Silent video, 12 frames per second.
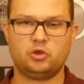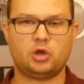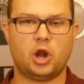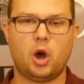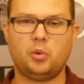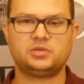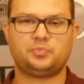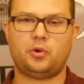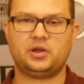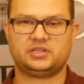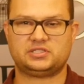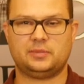You can always
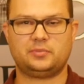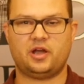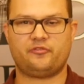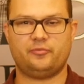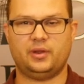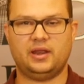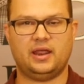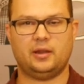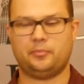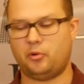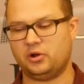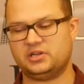point to some government
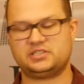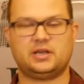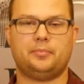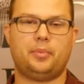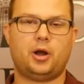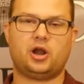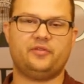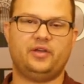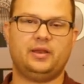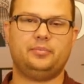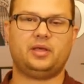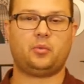and point to some part of
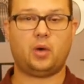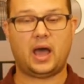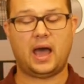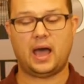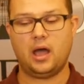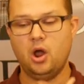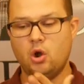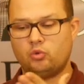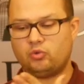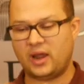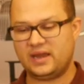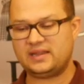it and be like, waha,
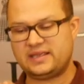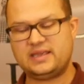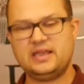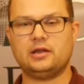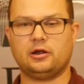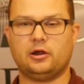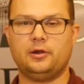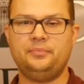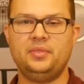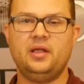right here,